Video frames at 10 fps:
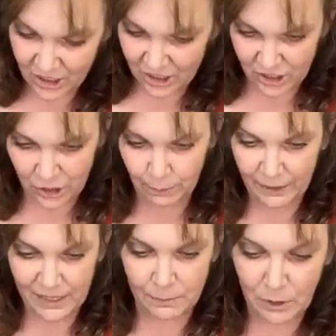I just
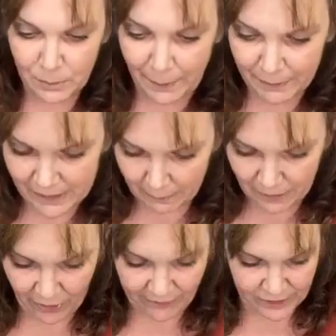assumed because most people
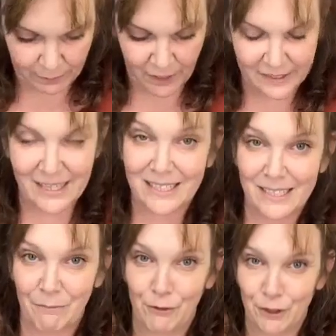send me craft supplies,
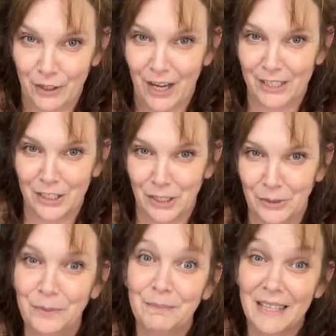except for
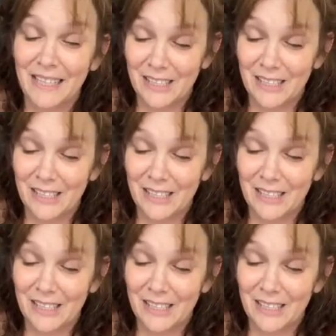Sue.